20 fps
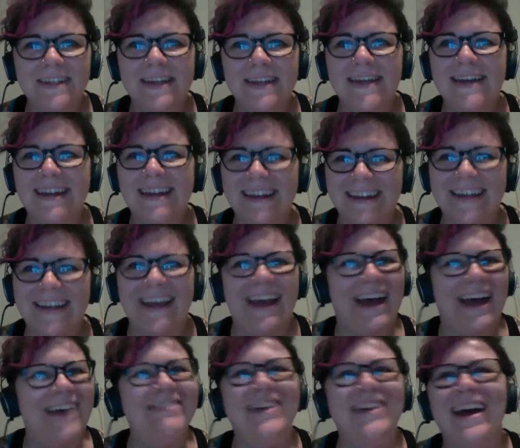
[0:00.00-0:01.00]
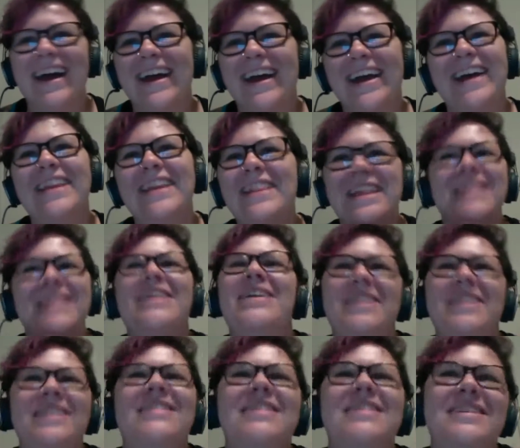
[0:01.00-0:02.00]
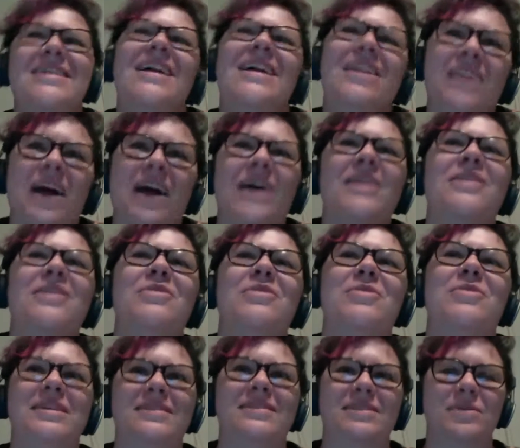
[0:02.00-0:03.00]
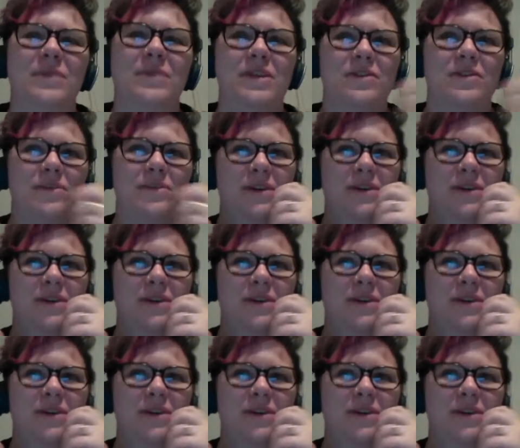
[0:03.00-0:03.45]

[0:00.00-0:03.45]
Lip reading: again, that a lot of the ways that we do it,